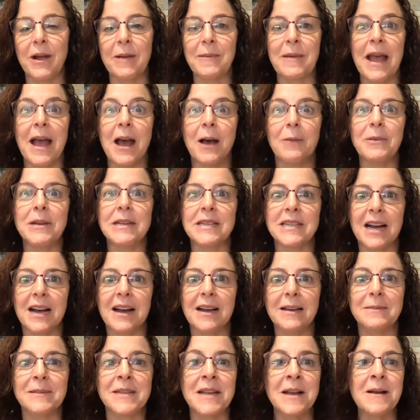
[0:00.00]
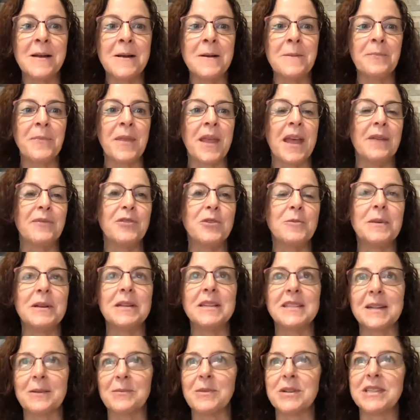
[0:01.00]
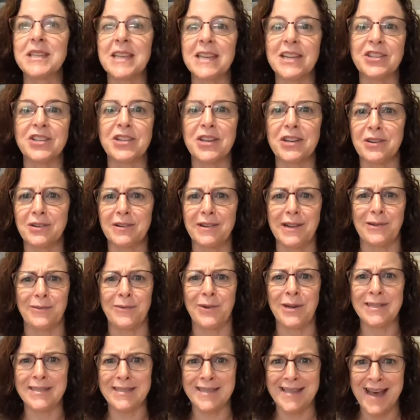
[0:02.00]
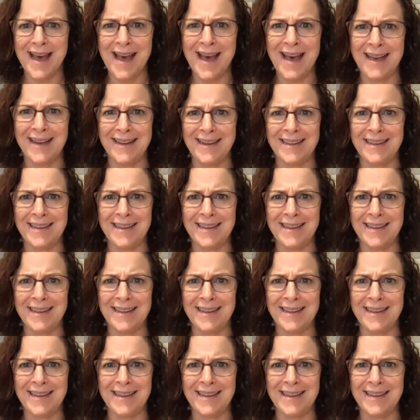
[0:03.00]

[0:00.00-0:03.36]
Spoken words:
I mean, how many times have you been in someone's kitchen and you're like, what is that?